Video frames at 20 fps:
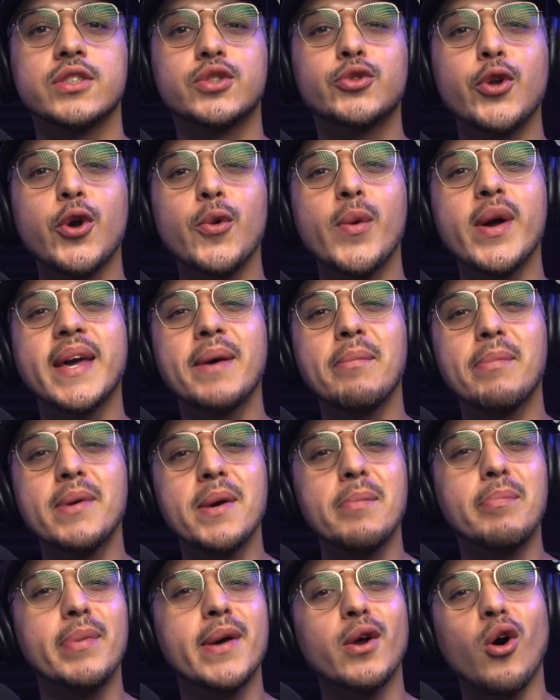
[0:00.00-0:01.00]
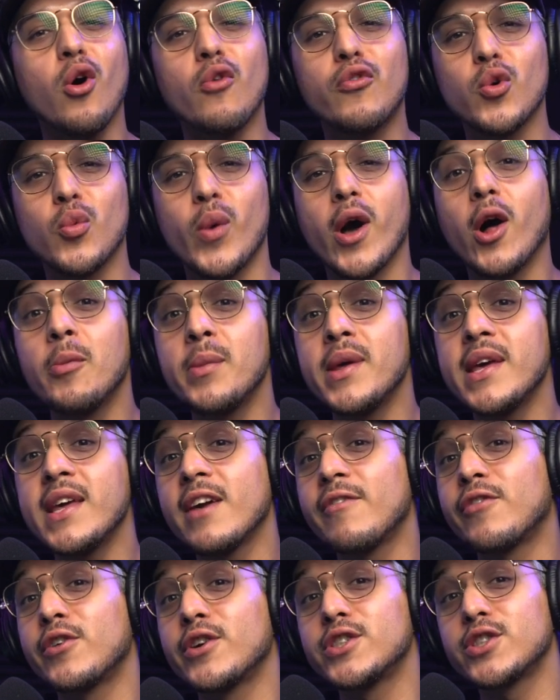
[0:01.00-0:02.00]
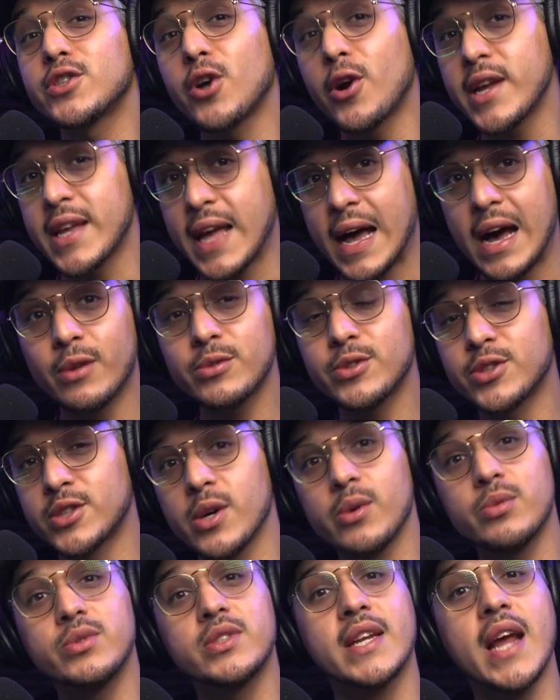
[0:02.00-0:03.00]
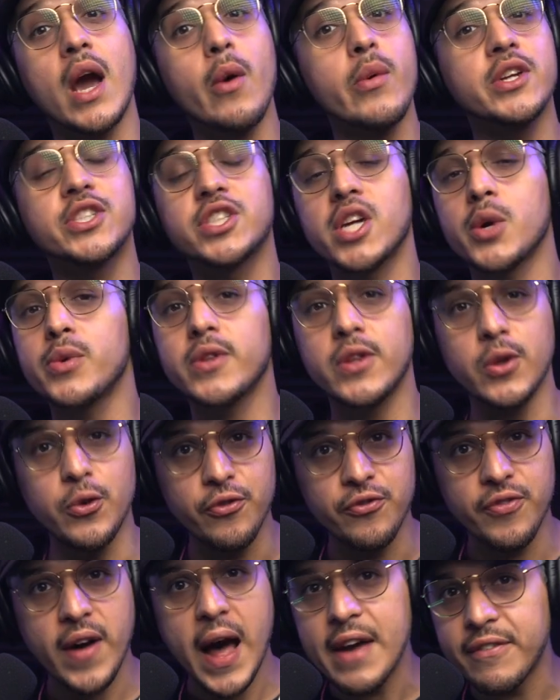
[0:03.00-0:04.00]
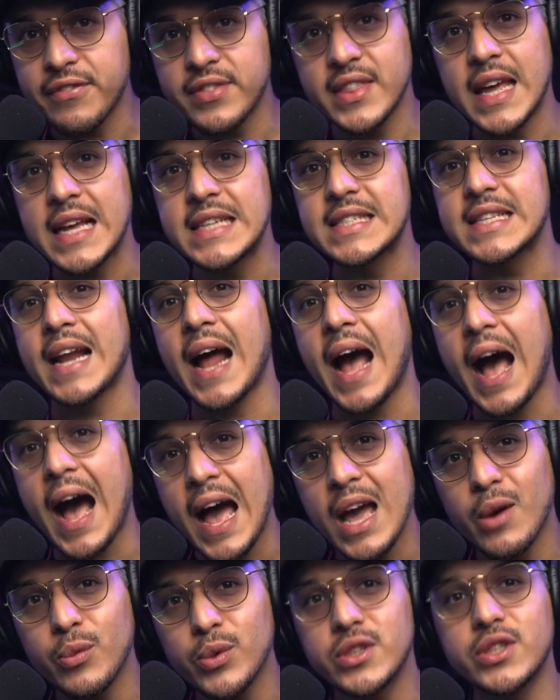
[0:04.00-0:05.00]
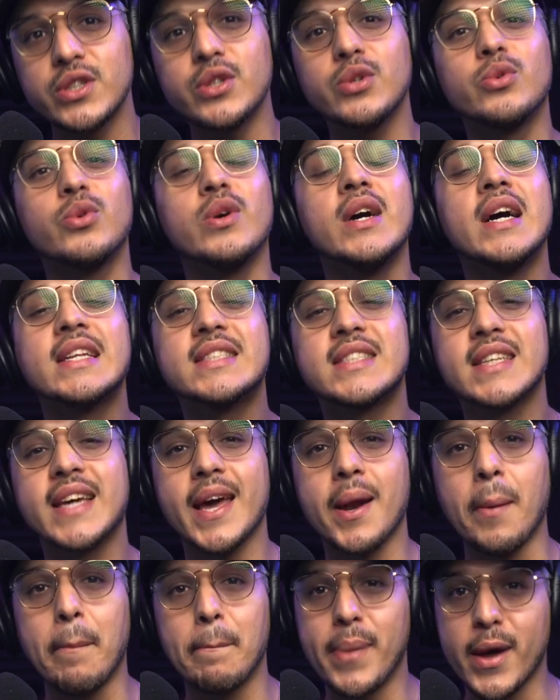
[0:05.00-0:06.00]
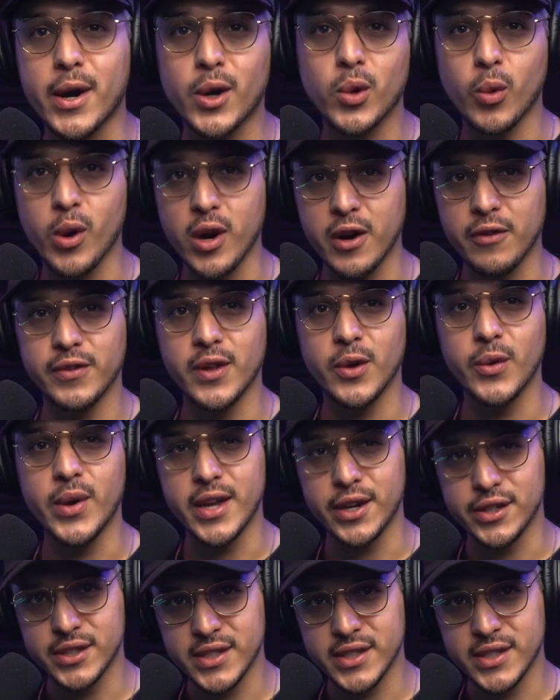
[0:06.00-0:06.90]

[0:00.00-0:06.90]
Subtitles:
Studio One can be a bit overwhelming if you're starting out, so today I want to share with you 5 things that I would do to get a better workflow in your